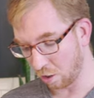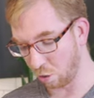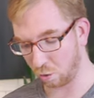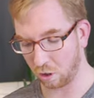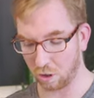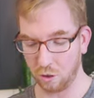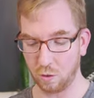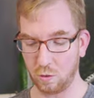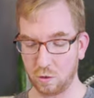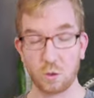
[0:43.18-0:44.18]
You could
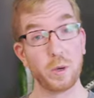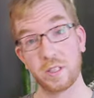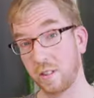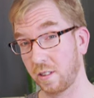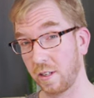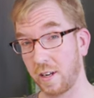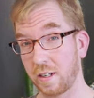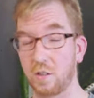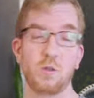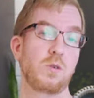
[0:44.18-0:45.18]
use quick
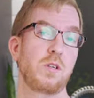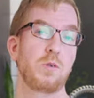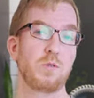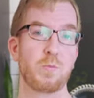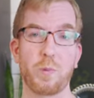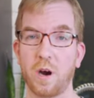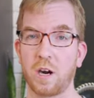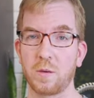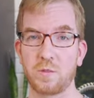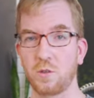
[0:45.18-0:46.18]
disconnect, you could use barbs,